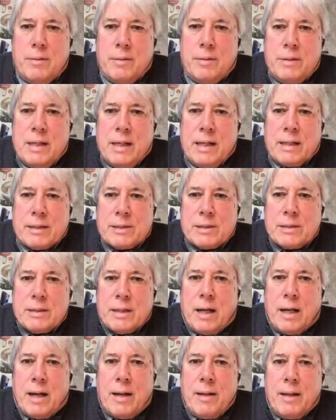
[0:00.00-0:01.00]
Yes,
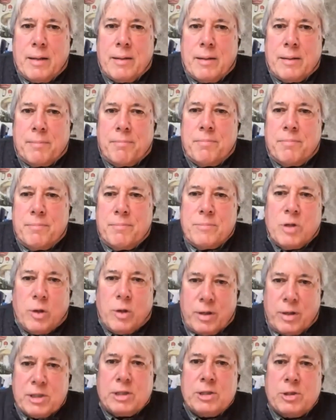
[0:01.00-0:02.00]
I um, you know,
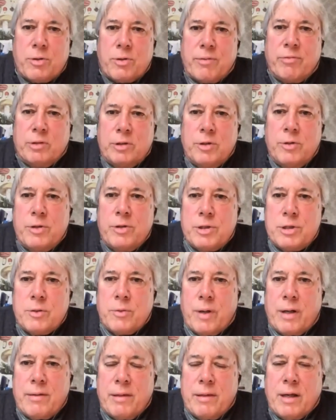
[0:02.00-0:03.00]
as I sort of alluded
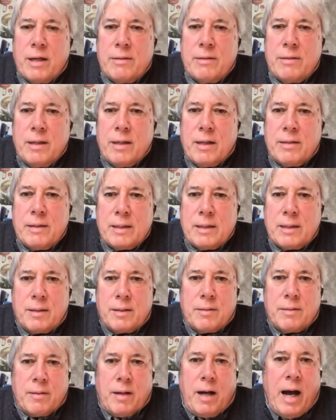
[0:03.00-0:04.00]
to, I I, I think
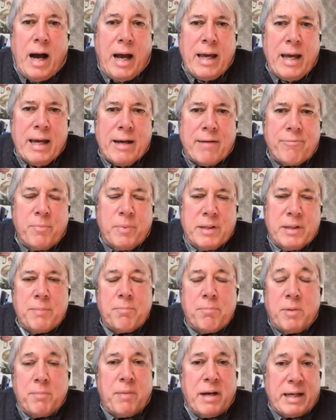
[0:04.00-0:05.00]
I have been,
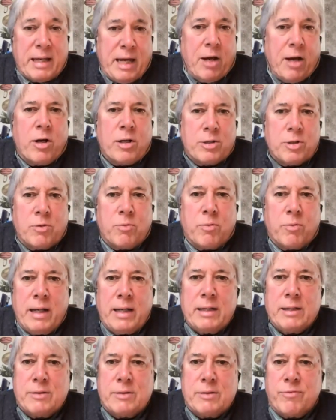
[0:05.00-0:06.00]
but my character
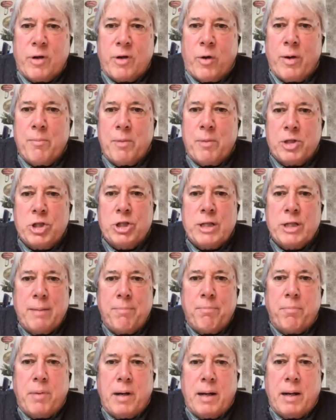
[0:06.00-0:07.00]
Ray is very much
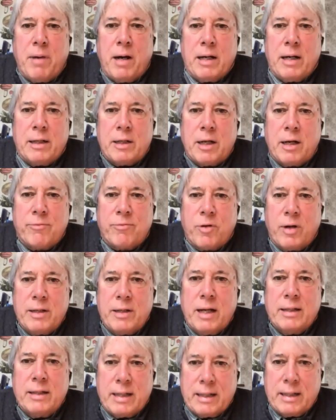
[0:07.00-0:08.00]
shaped by Bonhoeffer,
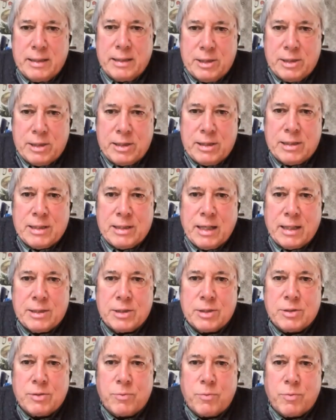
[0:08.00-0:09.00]
and I did see
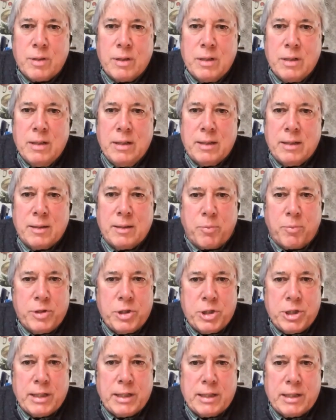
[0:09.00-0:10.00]
Ted's and
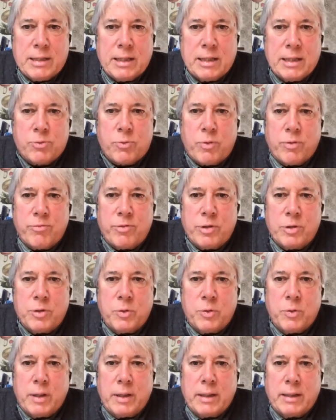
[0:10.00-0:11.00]
appreciated Ted's
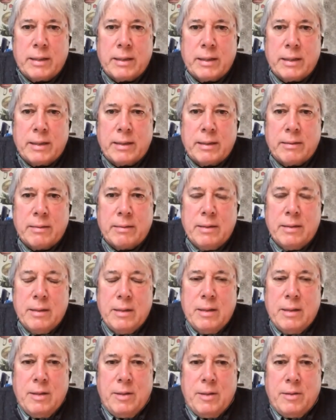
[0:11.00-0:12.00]
review, and uh,
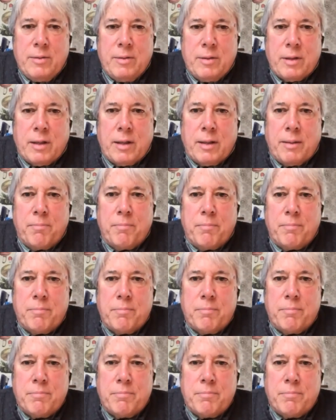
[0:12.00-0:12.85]
um,